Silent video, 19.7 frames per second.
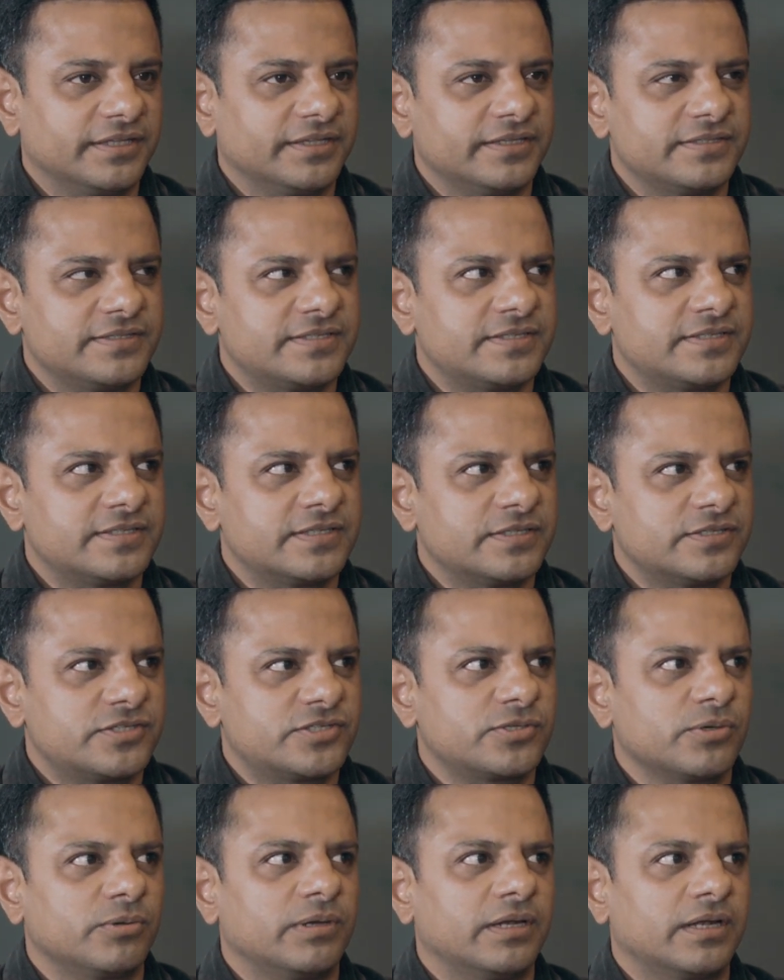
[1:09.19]
there's
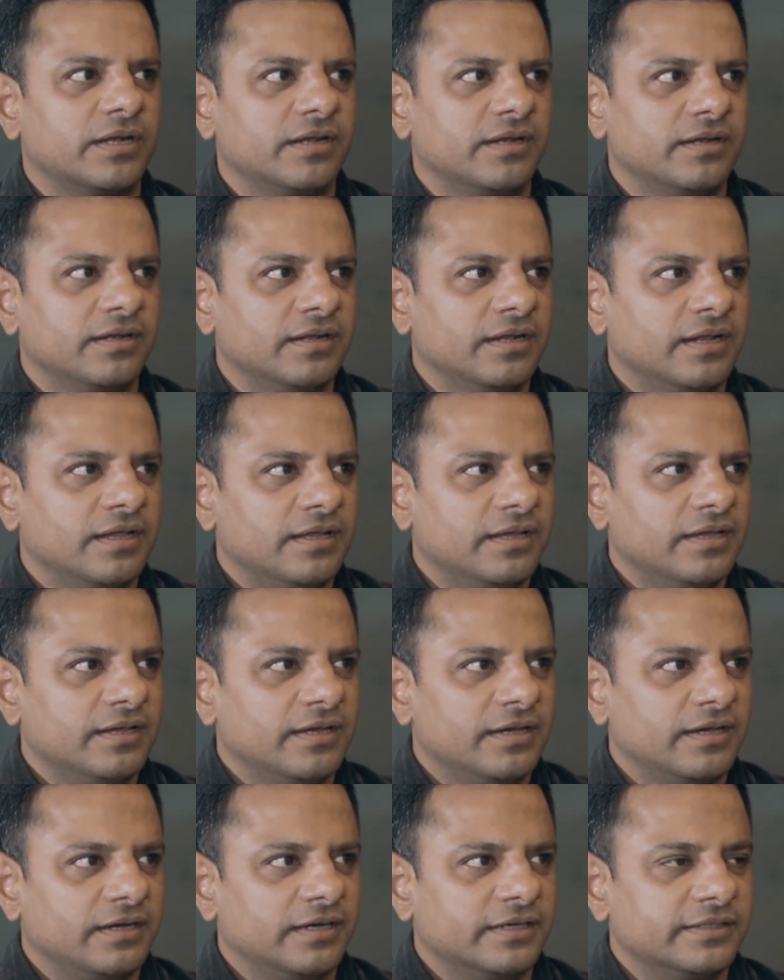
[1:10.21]
so little
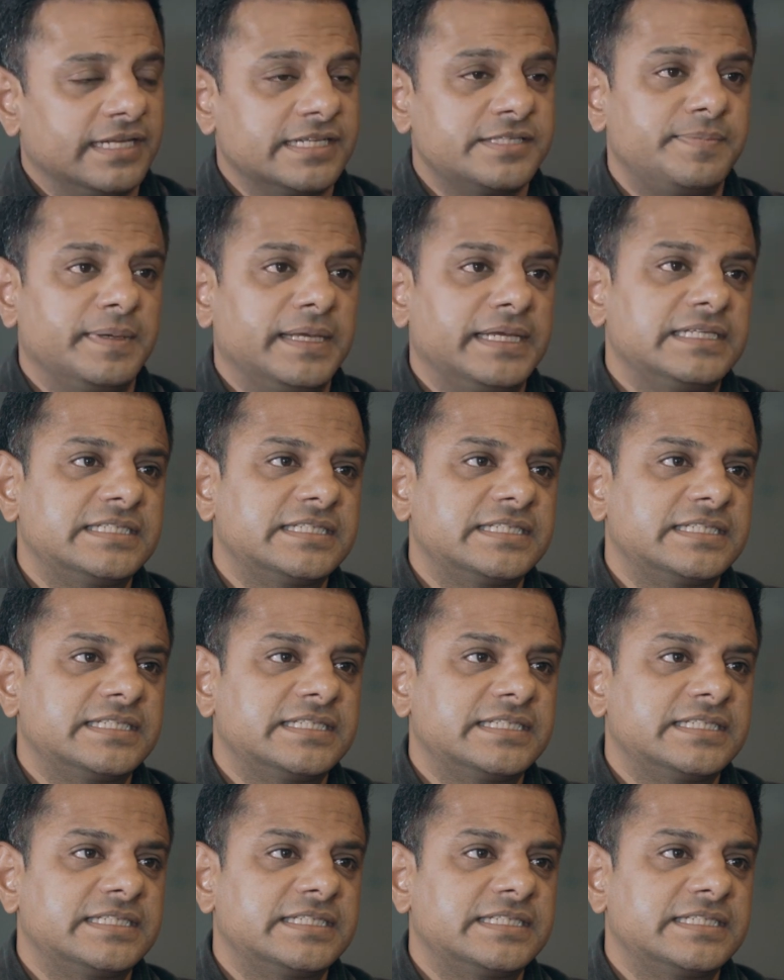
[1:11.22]
that's being